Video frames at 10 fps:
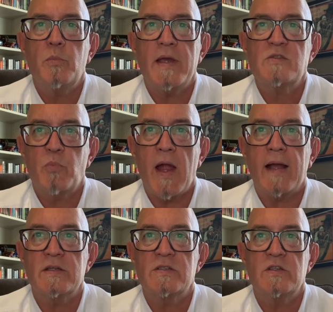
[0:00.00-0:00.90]
best
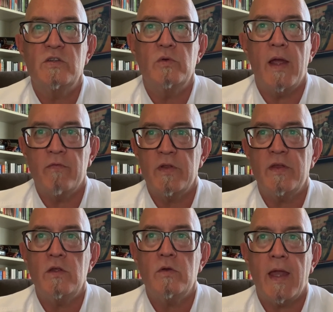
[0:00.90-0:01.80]
practice to do
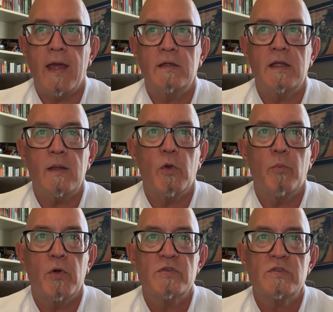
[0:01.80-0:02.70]
everything you can to keep your
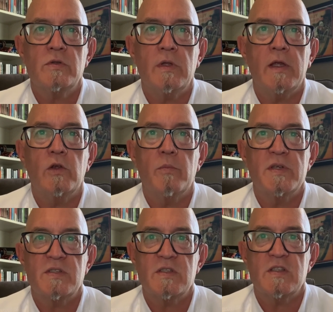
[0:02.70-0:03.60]
personal and your
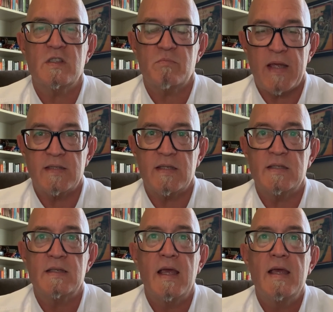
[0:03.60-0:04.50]
business
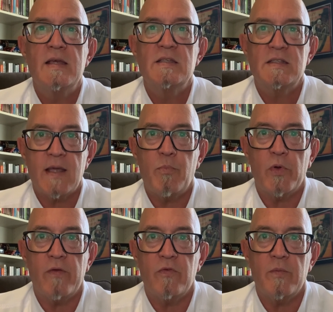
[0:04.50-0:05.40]
expenses
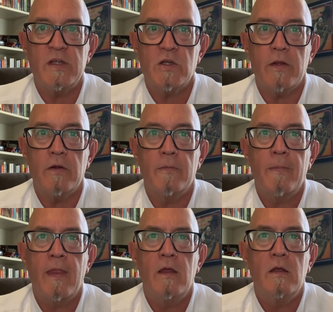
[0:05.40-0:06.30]
separate from each other.
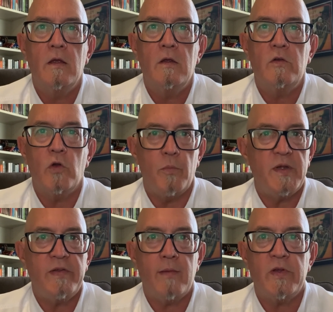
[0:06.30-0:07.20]
Don't be
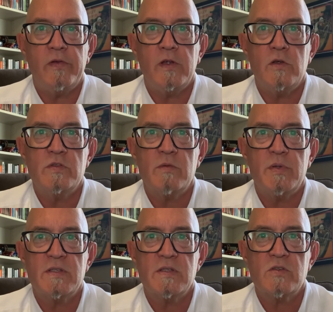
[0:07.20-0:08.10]
tempted to use a
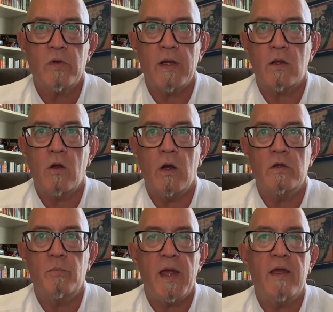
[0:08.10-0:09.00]
business credit card
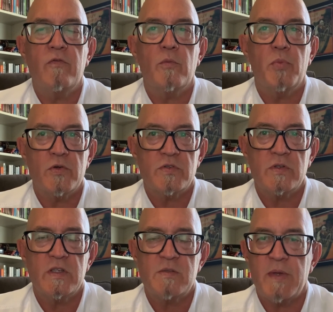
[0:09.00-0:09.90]
to pay for
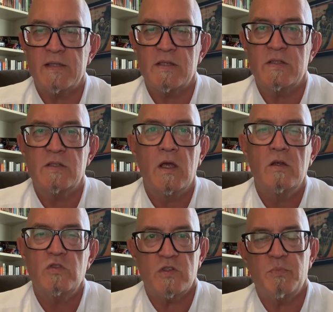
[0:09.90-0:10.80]
personal expenses
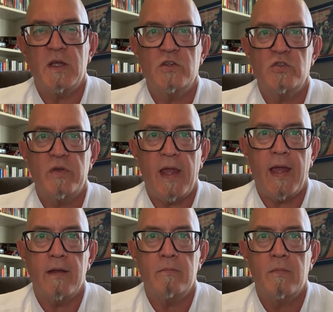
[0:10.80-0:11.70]
just because you can.